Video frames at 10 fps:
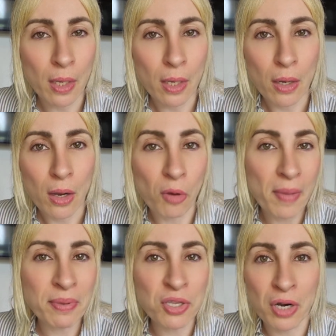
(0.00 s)
Or
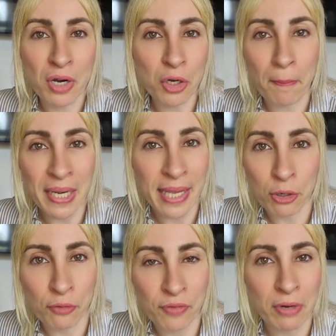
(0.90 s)
maybe you are completely out
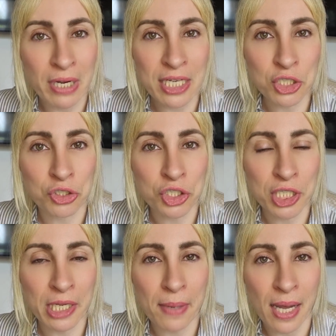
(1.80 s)
of that
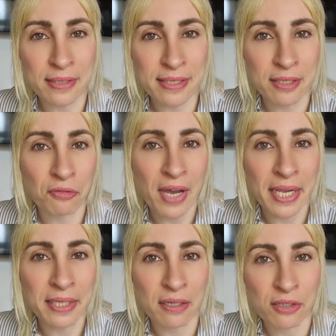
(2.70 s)
relationship and still
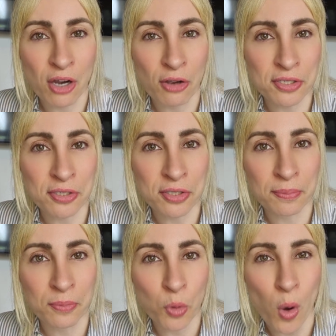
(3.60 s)
find
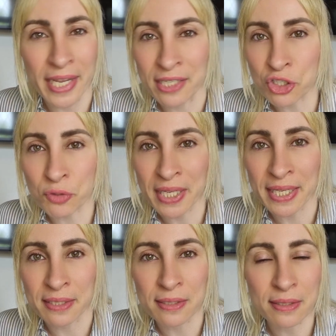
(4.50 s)
narcissism quite an
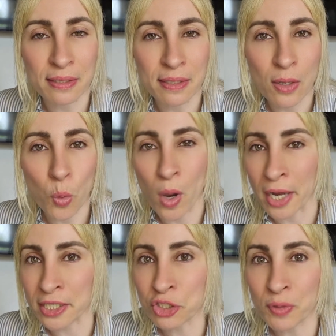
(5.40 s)

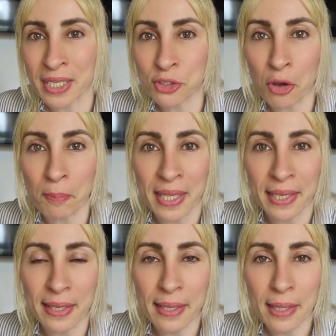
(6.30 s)
intriguing
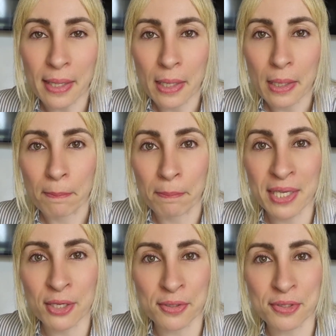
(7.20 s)
topic,
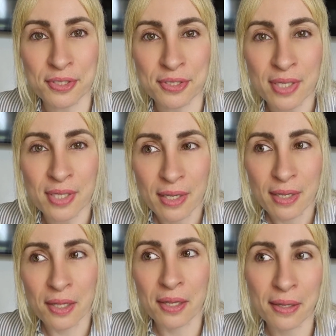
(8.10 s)
because
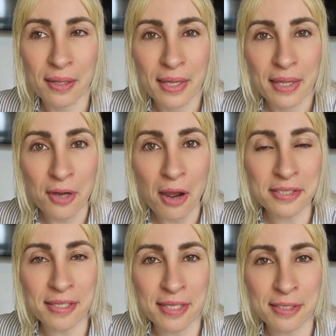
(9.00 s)

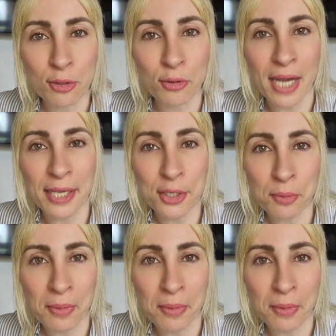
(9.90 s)
narcissists look like human